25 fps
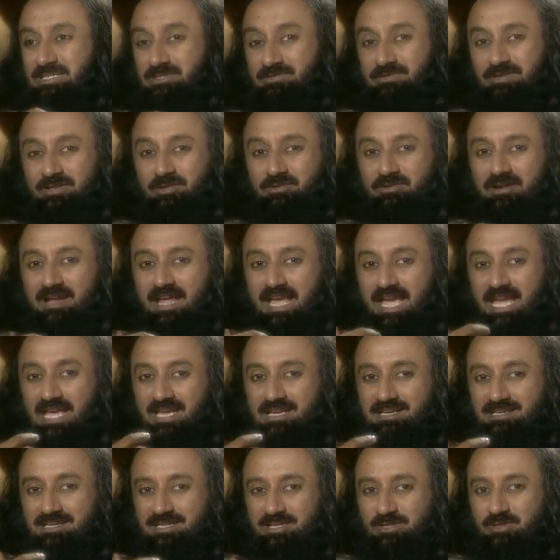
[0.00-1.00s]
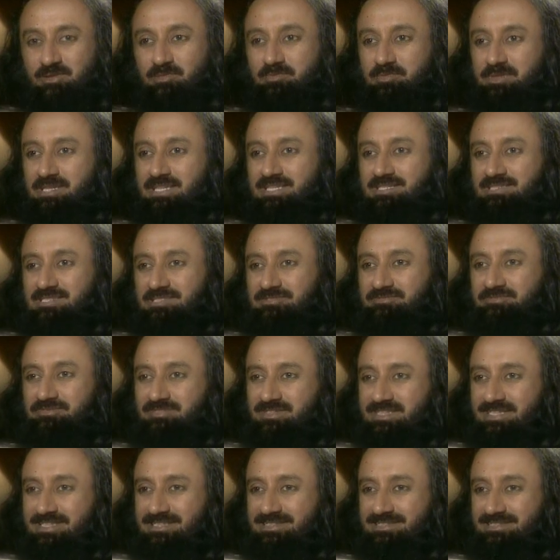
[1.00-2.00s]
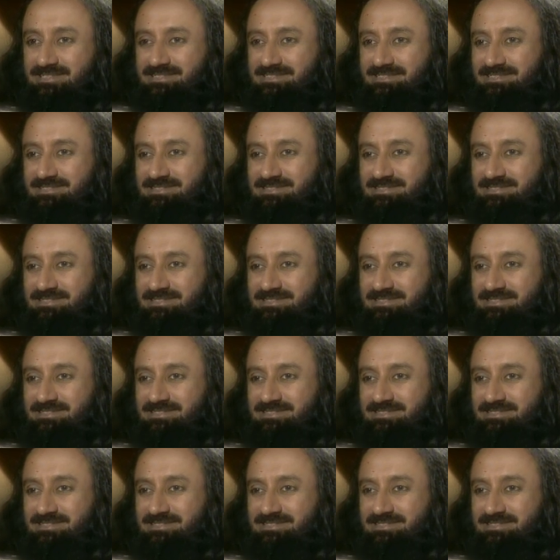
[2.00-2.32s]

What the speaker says: When you are angry, you breathe different.